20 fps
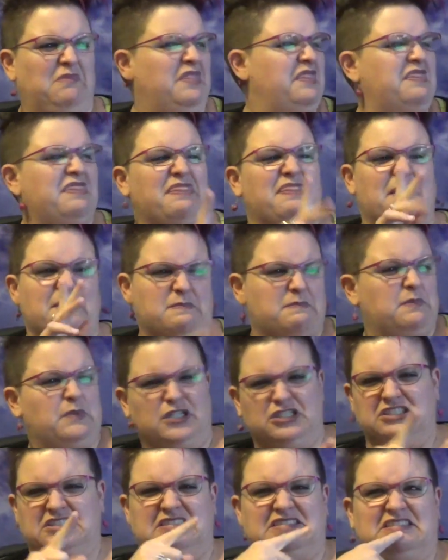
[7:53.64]
Sometimes
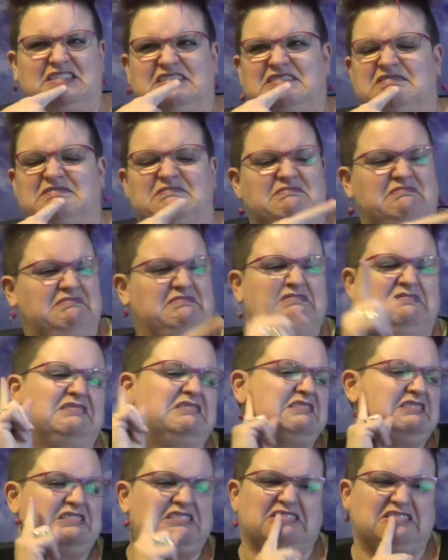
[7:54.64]
interpreters
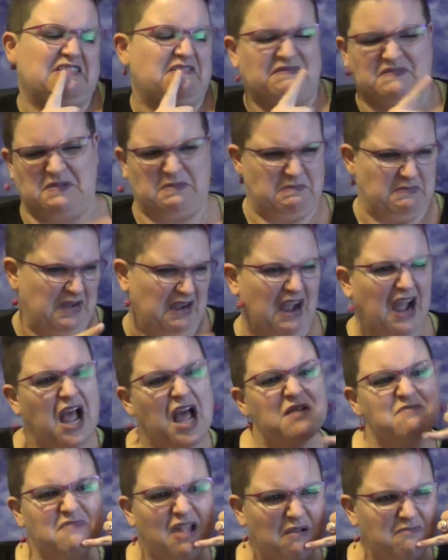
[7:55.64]
will
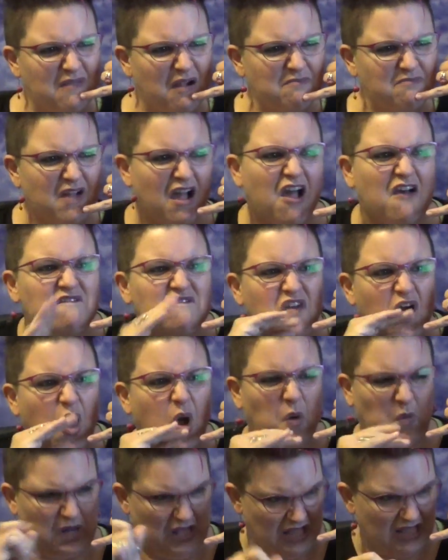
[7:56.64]
say, oh, that
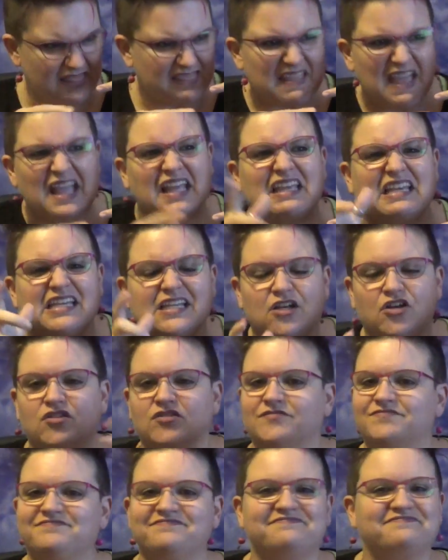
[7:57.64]
person talks on the
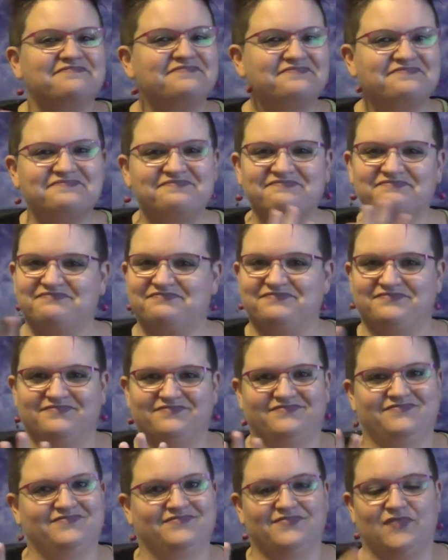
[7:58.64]
phone. They
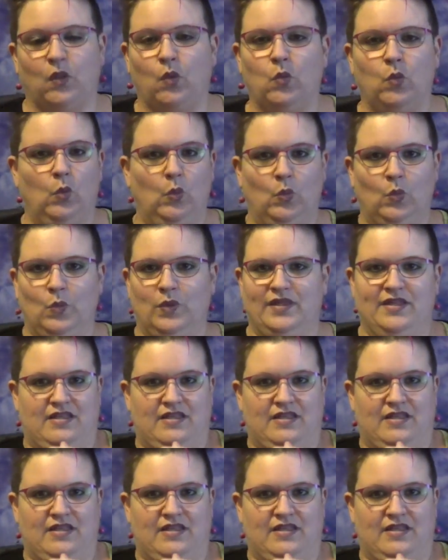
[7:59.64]
are not deaf.